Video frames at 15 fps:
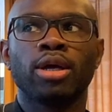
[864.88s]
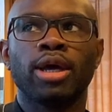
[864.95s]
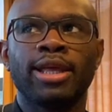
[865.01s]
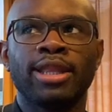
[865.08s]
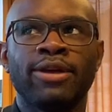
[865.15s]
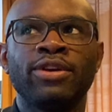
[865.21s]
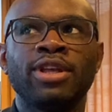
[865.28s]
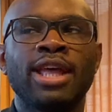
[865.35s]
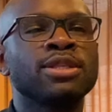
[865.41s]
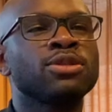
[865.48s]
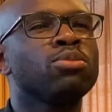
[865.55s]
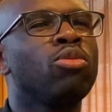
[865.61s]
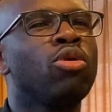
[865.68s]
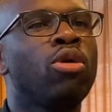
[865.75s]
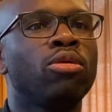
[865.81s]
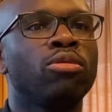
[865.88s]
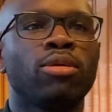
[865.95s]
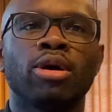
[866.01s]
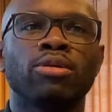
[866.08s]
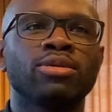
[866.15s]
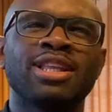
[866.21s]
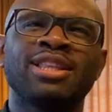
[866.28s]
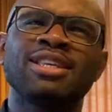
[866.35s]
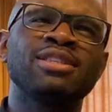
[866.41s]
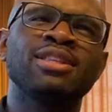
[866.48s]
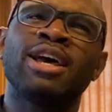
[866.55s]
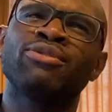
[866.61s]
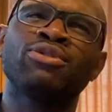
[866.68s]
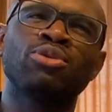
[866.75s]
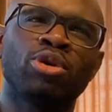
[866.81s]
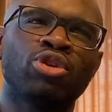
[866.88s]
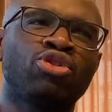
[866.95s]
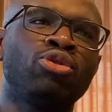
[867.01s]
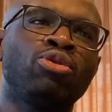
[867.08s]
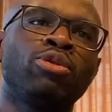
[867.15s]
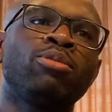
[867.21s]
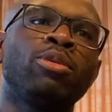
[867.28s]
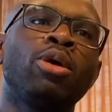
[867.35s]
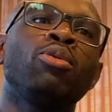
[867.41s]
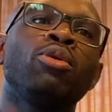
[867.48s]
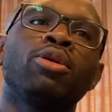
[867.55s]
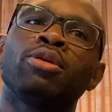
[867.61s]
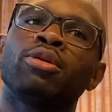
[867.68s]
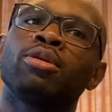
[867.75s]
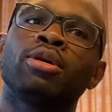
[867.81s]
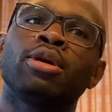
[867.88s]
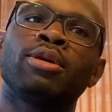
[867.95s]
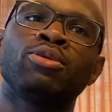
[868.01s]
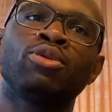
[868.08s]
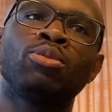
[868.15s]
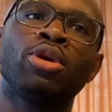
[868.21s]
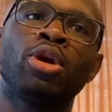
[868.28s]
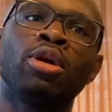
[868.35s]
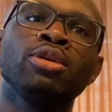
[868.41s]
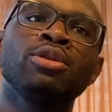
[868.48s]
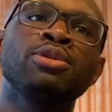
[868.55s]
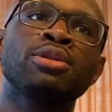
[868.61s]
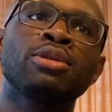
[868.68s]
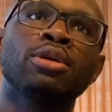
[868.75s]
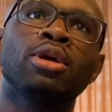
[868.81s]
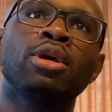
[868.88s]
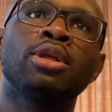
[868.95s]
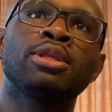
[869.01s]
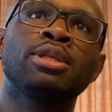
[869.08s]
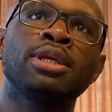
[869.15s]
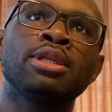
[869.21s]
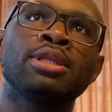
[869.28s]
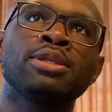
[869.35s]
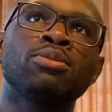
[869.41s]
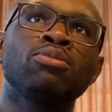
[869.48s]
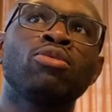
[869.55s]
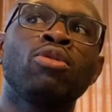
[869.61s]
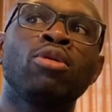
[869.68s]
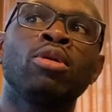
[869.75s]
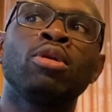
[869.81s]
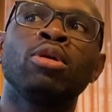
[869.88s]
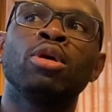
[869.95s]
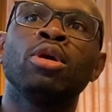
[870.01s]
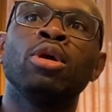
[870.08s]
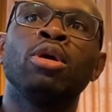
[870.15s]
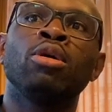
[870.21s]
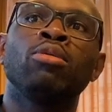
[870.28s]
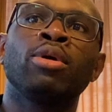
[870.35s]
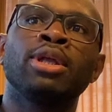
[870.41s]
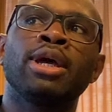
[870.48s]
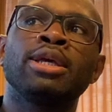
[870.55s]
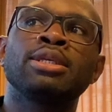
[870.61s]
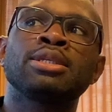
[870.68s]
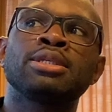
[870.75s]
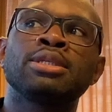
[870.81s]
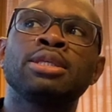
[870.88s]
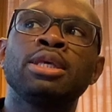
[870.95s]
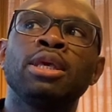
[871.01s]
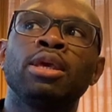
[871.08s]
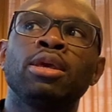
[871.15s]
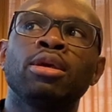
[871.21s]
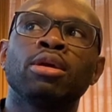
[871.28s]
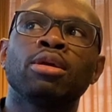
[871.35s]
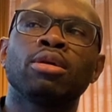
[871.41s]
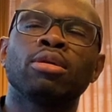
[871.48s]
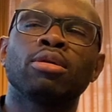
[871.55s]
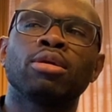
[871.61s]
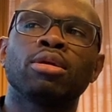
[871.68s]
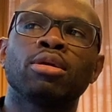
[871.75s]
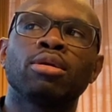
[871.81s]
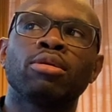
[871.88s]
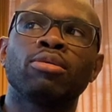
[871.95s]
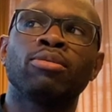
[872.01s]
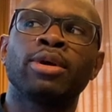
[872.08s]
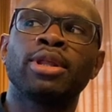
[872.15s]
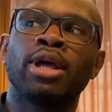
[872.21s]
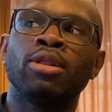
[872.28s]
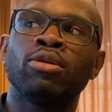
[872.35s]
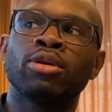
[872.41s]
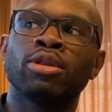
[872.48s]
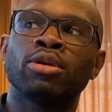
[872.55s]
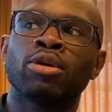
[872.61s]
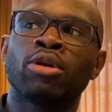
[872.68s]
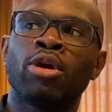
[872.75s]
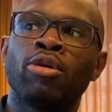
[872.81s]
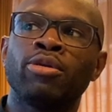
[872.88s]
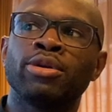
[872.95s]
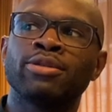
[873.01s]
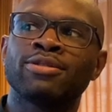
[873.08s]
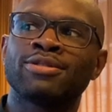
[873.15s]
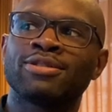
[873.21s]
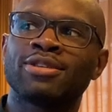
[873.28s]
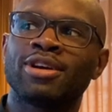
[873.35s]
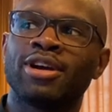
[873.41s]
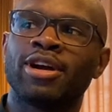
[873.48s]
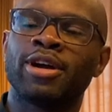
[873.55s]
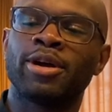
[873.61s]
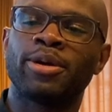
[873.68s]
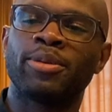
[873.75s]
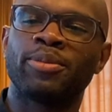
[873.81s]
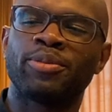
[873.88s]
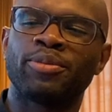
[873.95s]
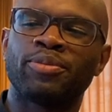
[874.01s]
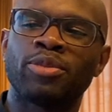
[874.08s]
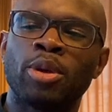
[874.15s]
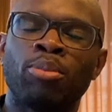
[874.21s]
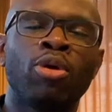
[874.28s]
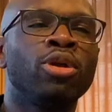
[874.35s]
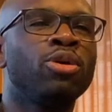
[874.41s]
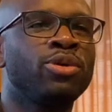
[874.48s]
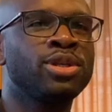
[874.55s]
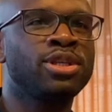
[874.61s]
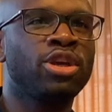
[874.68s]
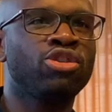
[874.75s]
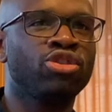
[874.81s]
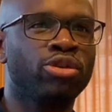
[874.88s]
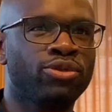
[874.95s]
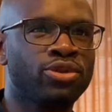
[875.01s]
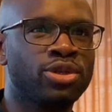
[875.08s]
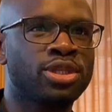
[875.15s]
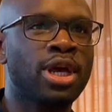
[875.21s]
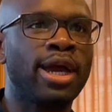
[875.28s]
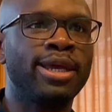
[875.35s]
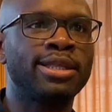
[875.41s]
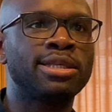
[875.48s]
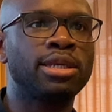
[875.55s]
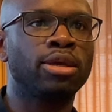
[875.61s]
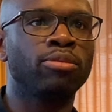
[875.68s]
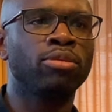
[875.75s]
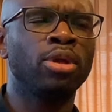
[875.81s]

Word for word: And I think that's more around, that doesn't have so much to do with my work, uh, to be honest. It, it's more what I see when I look at the current um, polarization of society.